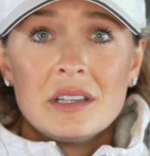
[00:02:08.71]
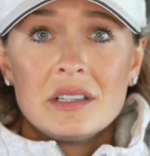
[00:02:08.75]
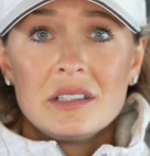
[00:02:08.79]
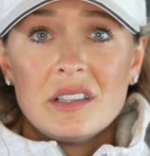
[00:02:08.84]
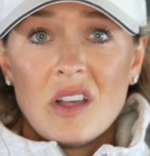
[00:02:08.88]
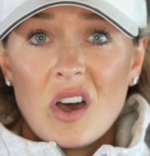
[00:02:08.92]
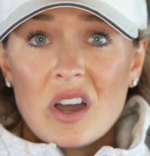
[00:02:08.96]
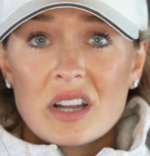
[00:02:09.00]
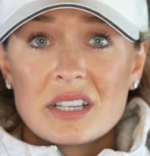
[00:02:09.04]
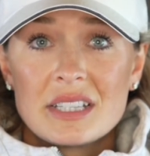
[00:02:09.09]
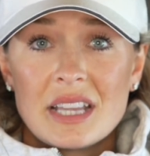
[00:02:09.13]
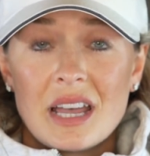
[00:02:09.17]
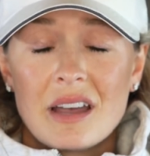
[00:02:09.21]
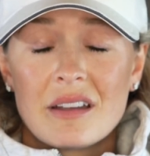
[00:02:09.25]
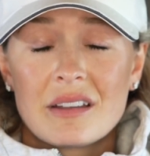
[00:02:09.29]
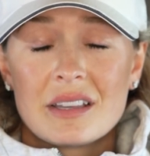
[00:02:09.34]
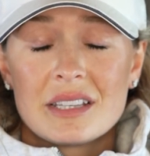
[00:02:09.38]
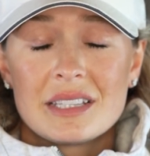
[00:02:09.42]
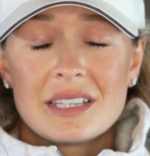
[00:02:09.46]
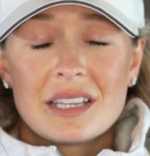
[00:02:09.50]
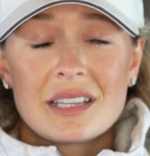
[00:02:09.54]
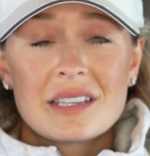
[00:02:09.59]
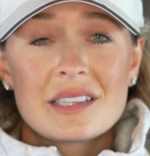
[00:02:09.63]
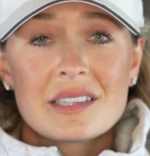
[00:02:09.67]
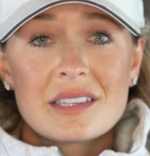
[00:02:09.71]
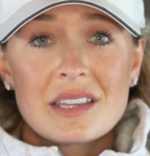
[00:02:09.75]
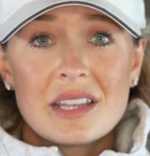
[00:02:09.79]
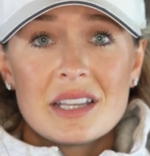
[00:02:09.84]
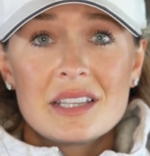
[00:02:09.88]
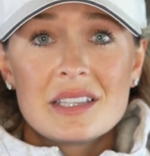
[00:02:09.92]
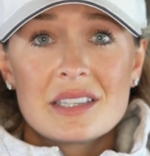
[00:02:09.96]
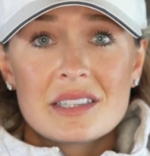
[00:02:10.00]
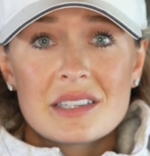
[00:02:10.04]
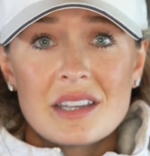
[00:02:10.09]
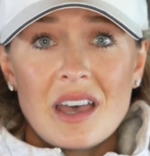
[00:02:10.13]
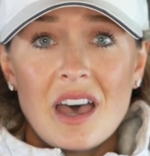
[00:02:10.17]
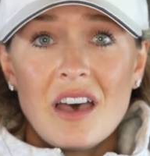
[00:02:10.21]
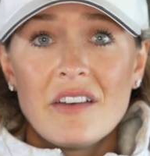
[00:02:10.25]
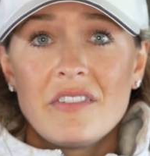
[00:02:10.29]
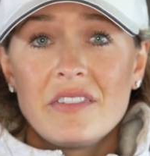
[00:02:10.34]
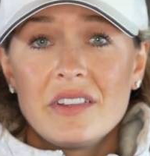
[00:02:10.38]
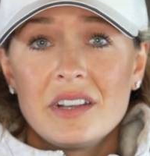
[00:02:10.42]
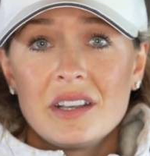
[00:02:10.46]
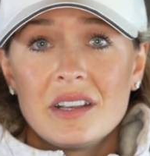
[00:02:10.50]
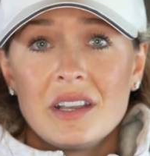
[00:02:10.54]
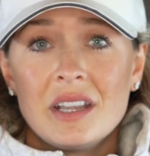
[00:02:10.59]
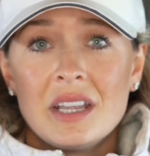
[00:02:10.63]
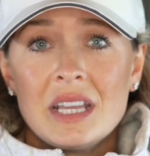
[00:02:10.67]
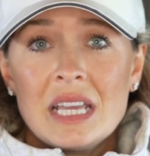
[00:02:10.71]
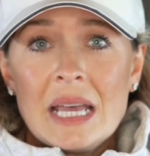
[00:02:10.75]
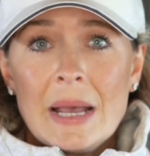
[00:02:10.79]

lockdown because it's tough and